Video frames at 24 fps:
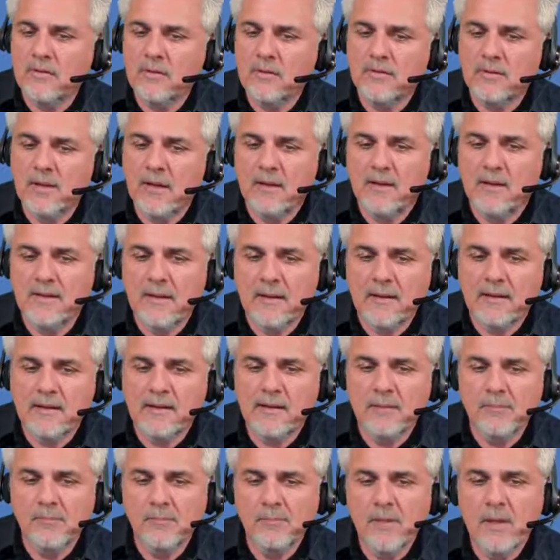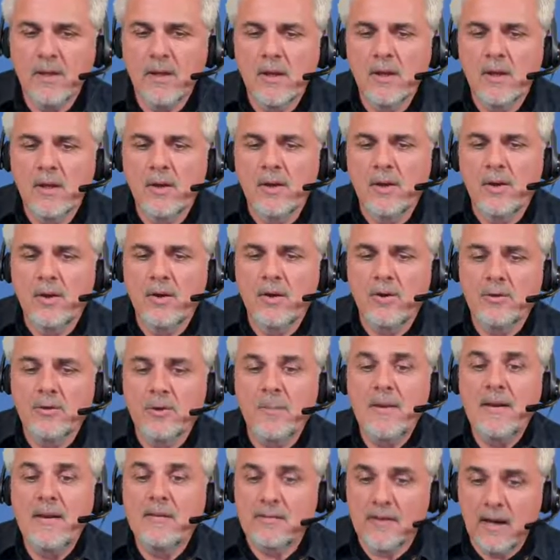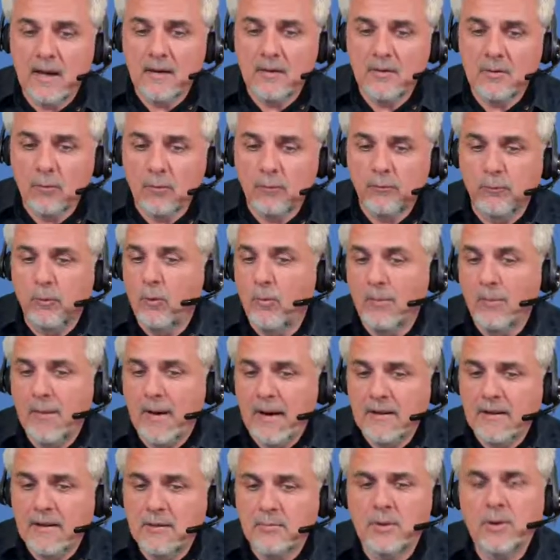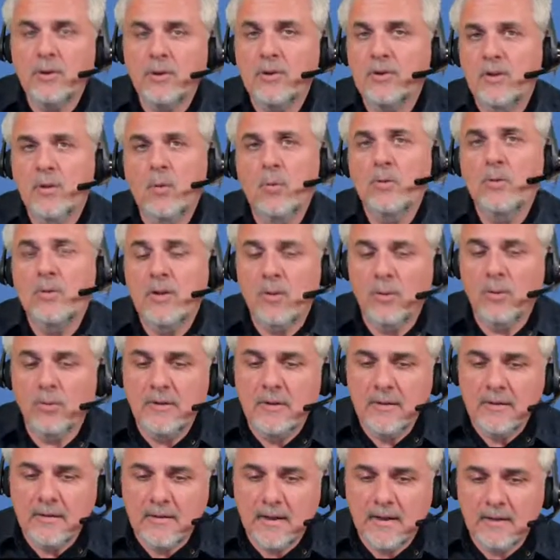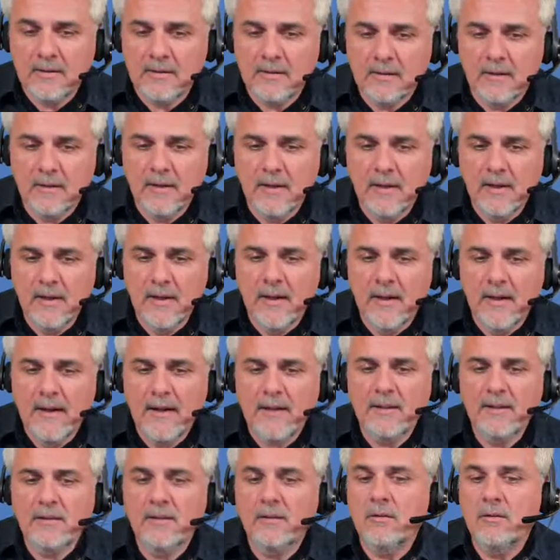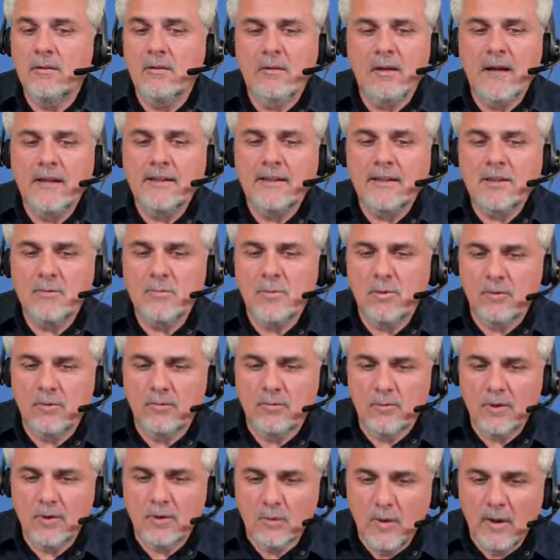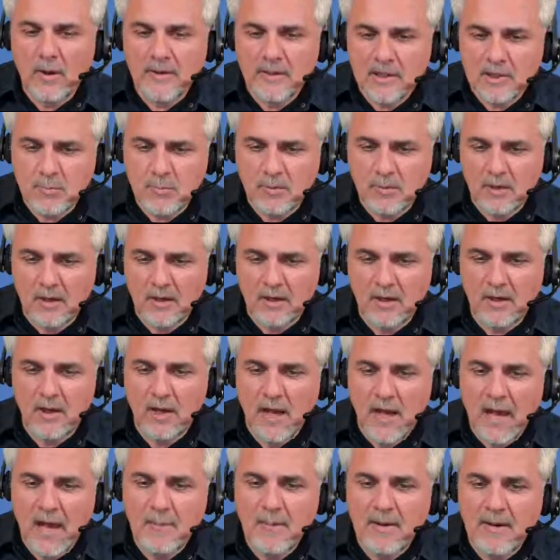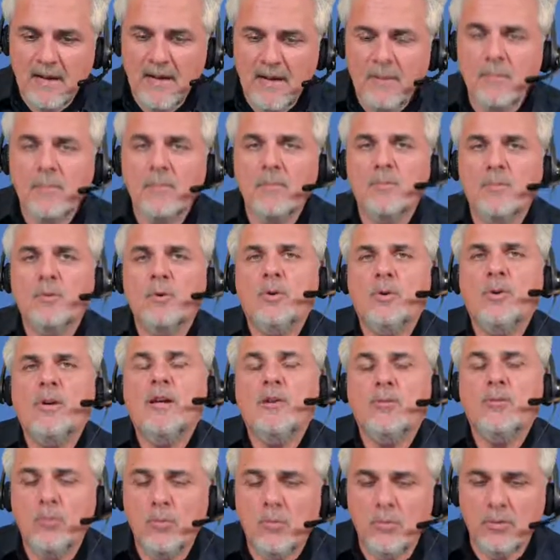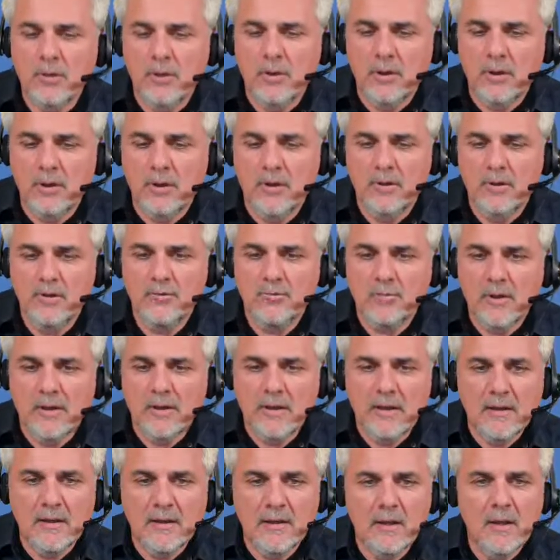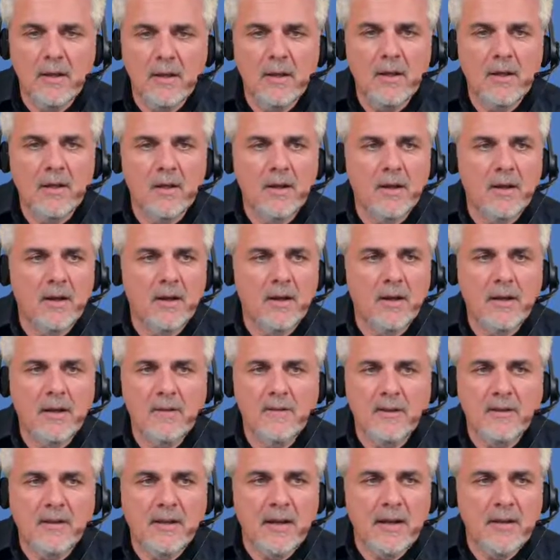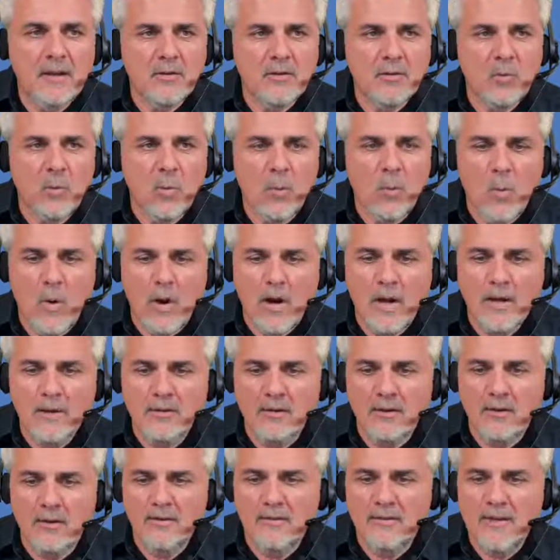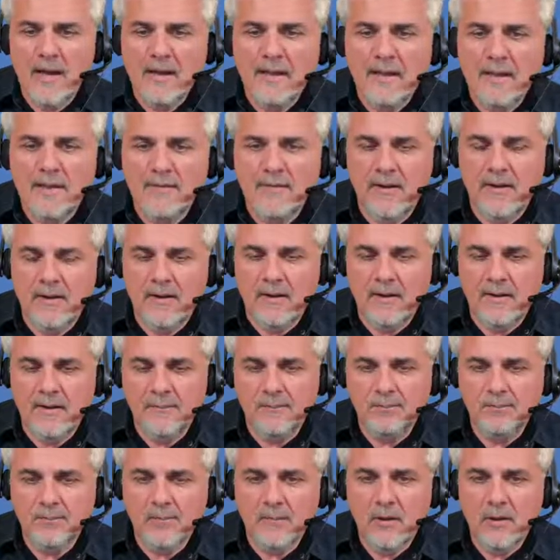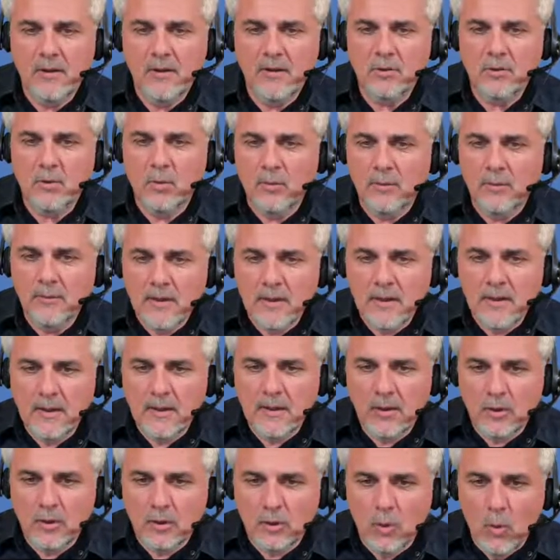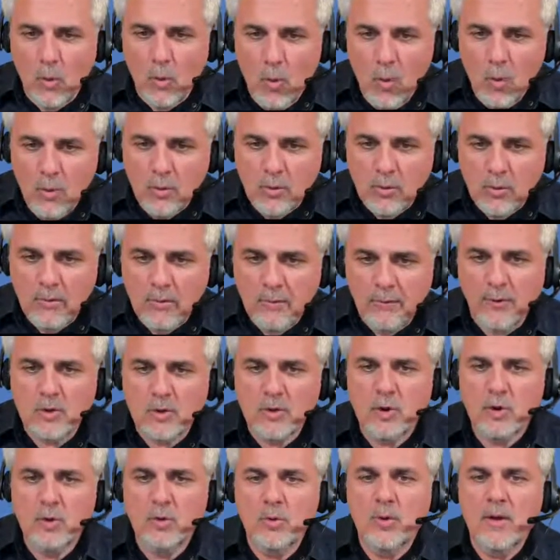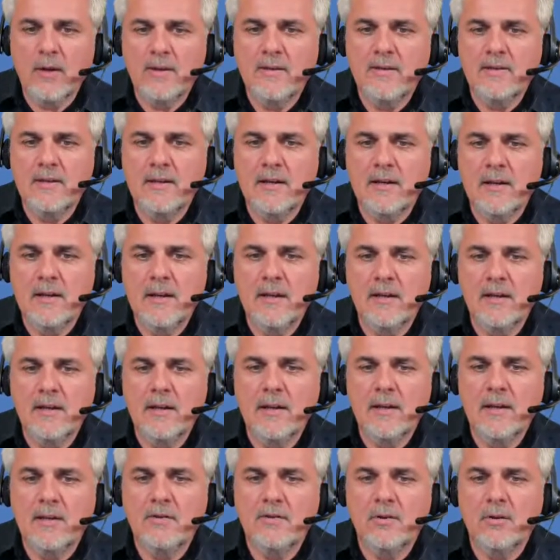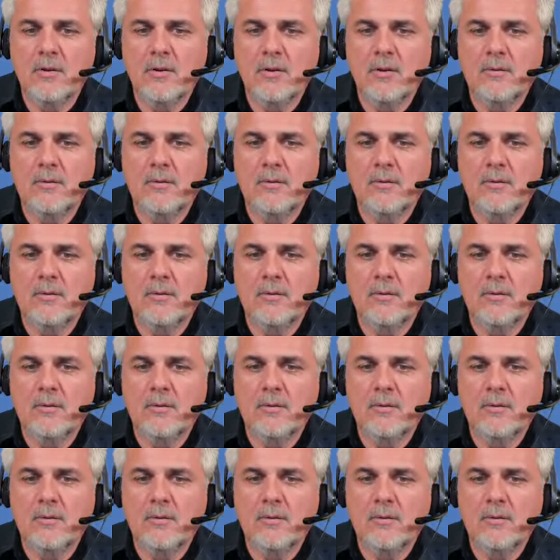the style text. The mail size 4 bytes because it's only text and. Attachment. There is no attachment here. MLM, the click-through tracking, in this case was deactivated. So all the information you can see here is